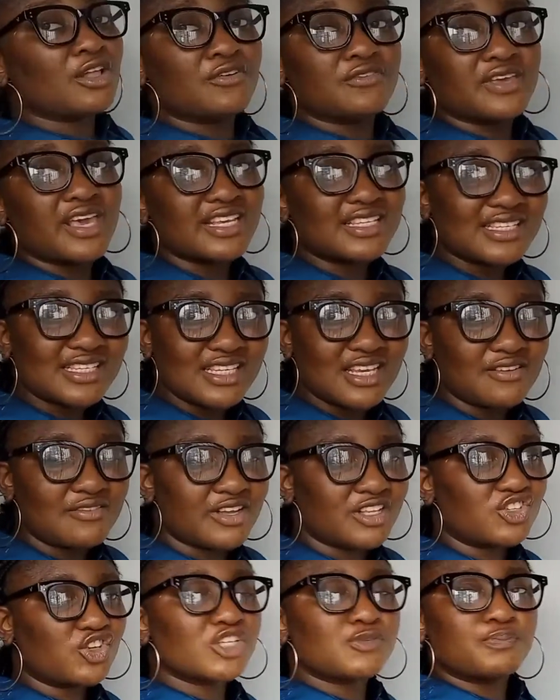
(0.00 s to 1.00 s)
of guessing a
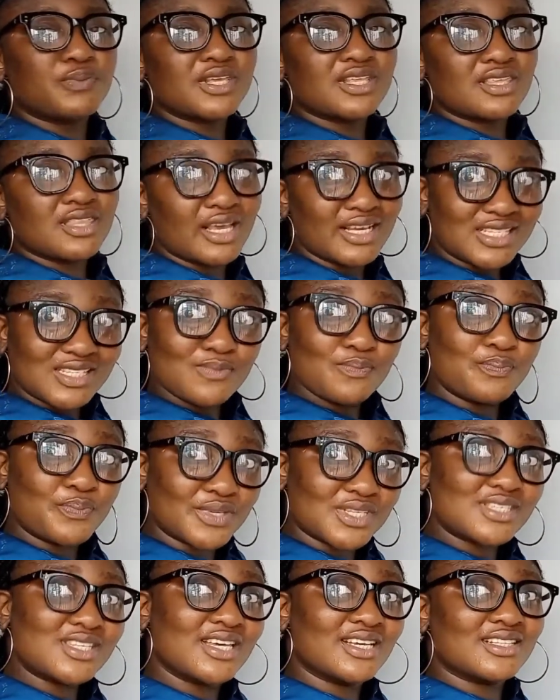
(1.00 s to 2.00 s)
rate, just pick the
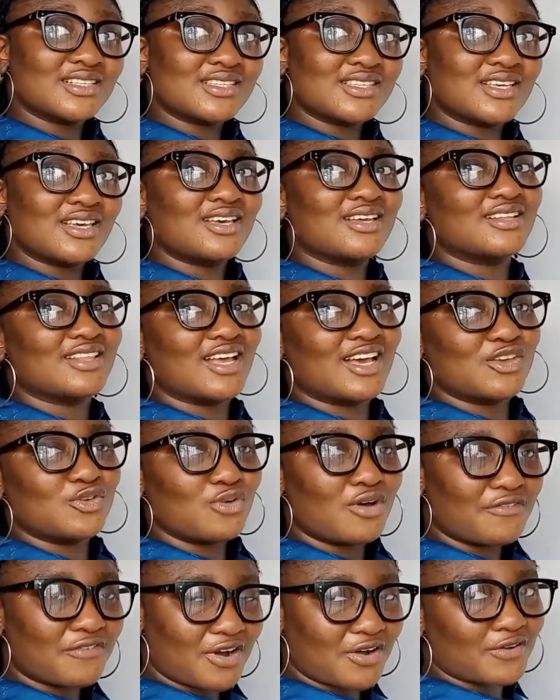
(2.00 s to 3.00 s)
13% that you have